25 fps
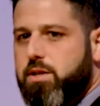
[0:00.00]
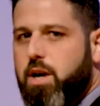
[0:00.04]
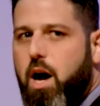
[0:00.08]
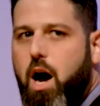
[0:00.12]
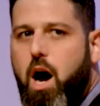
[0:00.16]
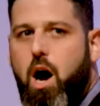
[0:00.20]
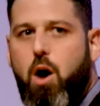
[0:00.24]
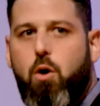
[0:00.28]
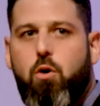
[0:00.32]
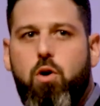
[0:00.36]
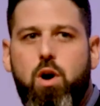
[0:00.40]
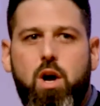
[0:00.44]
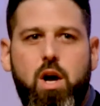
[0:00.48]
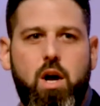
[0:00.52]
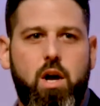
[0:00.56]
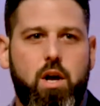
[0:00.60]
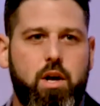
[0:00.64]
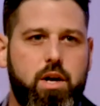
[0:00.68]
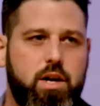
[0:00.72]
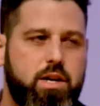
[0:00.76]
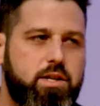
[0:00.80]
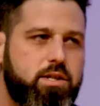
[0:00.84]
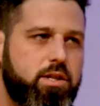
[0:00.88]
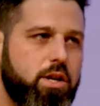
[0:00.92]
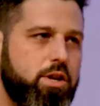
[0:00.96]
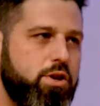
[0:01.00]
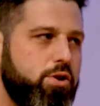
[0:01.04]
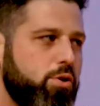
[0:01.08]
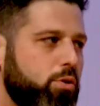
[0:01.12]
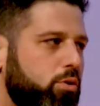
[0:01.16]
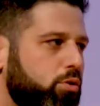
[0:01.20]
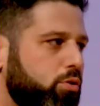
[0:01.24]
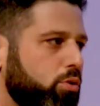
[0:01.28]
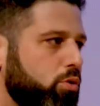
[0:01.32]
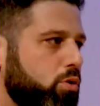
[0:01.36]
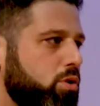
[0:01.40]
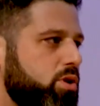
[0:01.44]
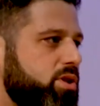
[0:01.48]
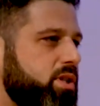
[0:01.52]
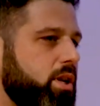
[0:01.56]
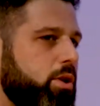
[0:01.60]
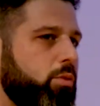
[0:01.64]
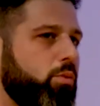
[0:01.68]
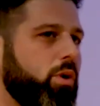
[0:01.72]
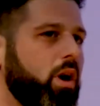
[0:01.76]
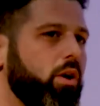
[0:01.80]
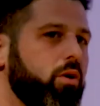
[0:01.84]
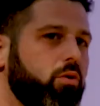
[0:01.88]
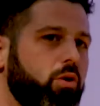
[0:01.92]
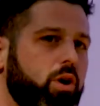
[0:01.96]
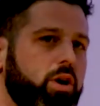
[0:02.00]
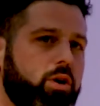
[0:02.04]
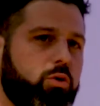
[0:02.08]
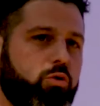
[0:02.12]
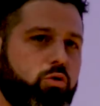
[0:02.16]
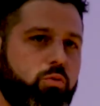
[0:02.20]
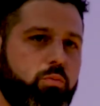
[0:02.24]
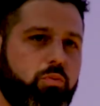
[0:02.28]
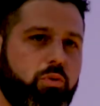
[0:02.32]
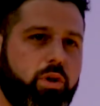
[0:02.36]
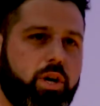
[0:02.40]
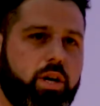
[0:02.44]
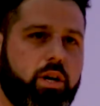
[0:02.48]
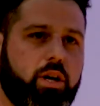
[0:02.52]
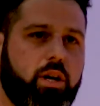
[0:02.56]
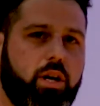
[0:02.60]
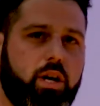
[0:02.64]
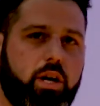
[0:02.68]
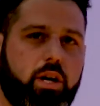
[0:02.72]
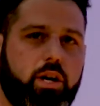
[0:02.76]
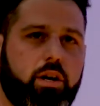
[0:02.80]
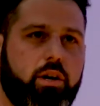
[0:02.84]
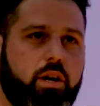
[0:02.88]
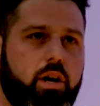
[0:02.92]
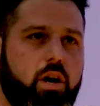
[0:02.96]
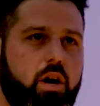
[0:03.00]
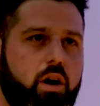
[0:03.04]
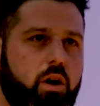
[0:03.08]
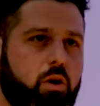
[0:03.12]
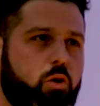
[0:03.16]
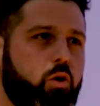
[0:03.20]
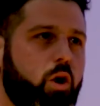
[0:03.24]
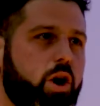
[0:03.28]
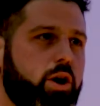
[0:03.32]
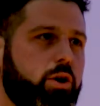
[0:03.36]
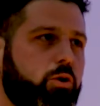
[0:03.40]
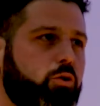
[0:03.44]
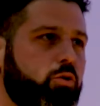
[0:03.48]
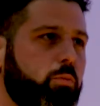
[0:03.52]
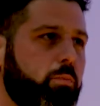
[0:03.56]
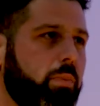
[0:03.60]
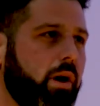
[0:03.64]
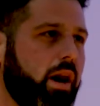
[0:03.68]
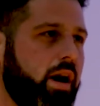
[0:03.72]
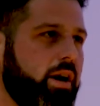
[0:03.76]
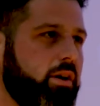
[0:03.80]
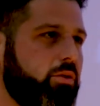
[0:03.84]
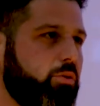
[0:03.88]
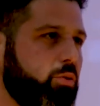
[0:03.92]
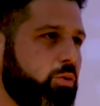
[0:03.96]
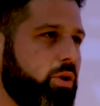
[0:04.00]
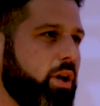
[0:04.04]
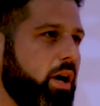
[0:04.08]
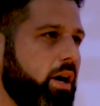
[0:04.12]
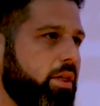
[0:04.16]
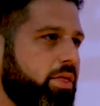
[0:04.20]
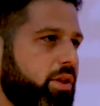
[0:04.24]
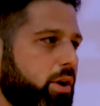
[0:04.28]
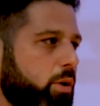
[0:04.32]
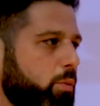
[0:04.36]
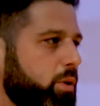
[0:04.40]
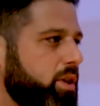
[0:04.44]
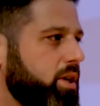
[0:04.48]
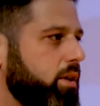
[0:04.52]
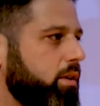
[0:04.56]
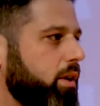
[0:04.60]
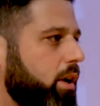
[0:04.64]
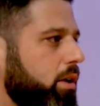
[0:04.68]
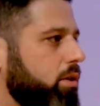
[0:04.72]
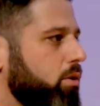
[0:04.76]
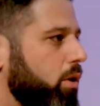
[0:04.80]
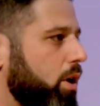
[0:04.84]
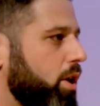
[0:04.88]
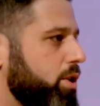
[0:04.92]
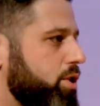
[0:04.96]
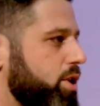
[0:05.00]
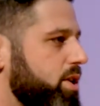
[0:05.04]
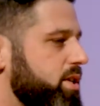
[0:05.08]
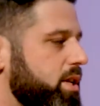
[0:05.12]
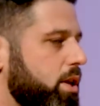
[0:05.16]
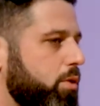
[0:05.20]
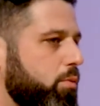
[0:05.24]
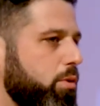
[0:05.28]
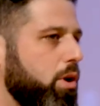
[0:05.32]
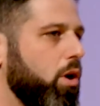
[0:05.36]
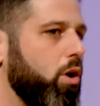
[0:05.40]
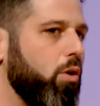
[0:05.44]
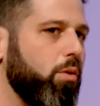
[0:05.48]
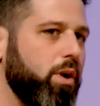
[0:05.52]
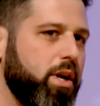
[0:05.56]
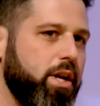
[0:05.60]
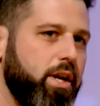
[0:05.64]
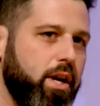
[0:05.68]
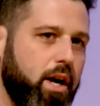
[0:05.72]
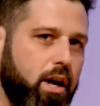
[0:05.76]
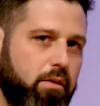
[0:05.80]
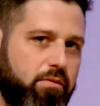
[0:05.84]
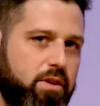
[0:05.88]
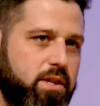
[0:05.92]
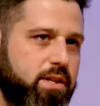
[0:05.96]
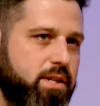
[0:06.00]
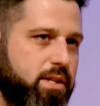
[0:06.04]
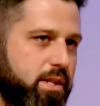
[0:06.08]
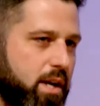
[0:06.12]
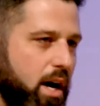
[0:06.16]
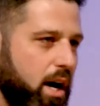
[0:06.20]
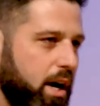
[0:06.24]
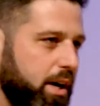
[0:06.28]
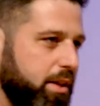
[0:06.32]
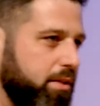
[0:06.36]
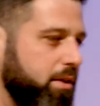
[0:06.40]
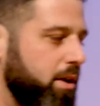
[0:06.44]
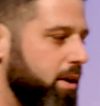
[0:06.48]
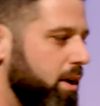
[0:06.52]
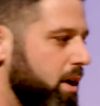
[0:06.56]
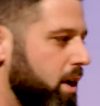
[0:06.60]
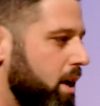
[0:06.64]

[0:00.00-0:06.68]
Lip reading: How is the new tools that we are going to bring in going to play together with the technologies that we already have inside?